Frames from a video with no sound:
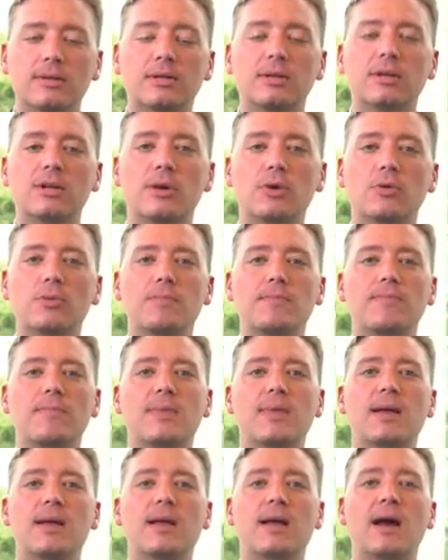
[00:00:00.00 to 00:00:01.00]
You know,
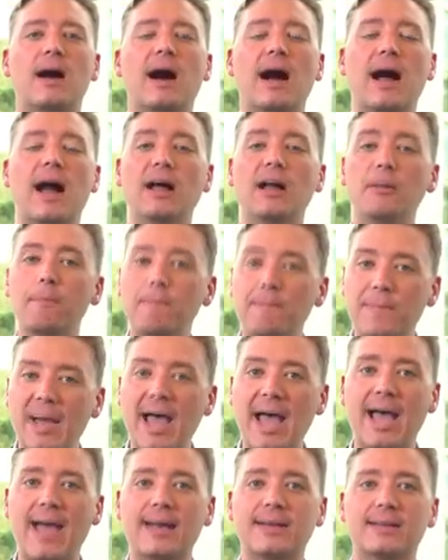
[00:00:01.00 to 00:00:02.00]
I'll
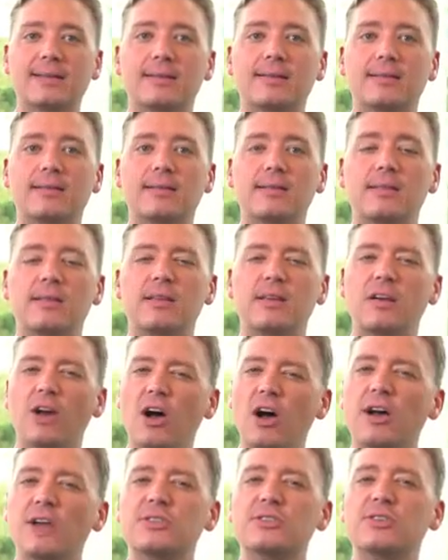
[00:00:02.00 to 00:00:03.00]
bet the
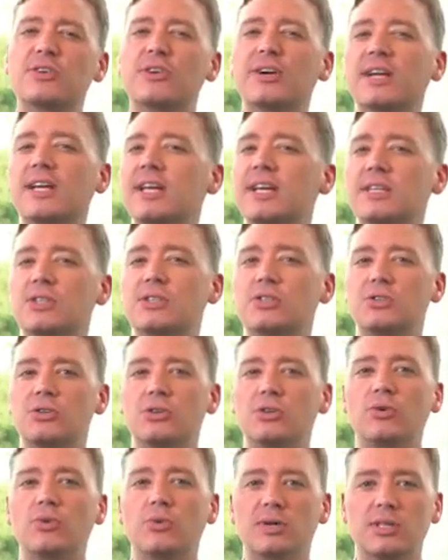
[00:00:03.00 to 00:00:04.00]
odds are against
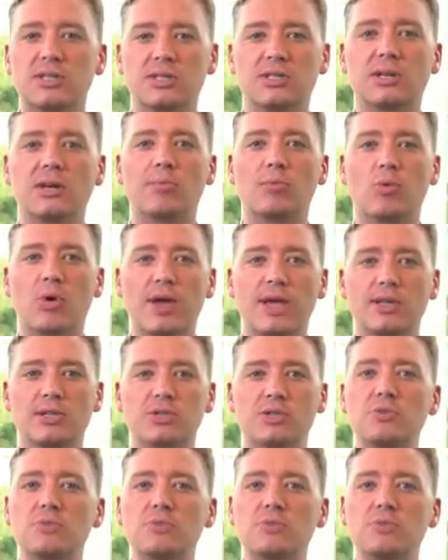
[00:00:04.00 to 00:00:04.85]
you in some ways.